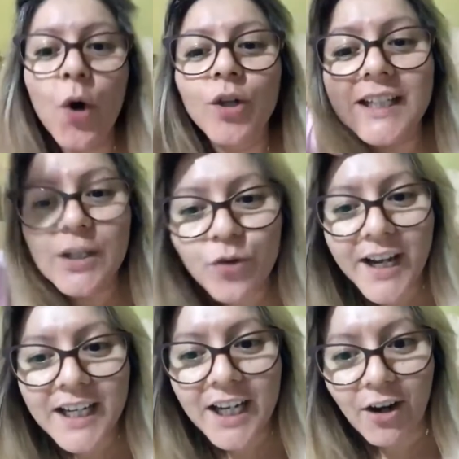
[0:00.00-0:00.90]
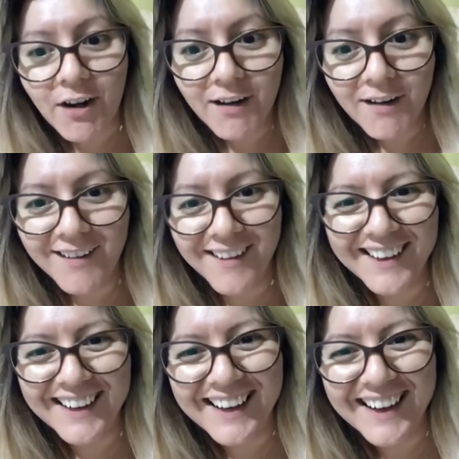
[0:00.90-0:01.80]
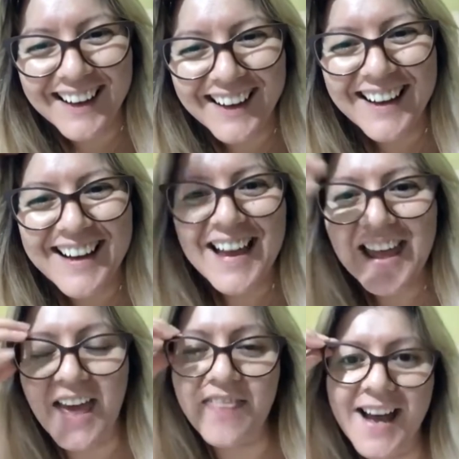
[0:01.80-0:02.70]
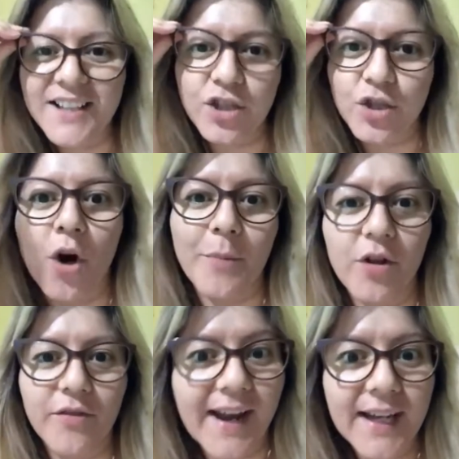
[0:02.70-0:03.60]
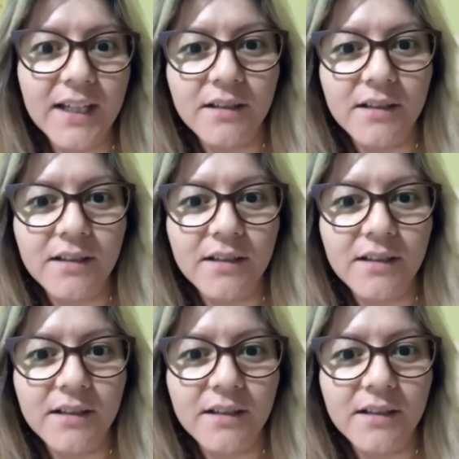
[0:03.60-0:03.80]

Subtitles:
only right here. And that's normal, right?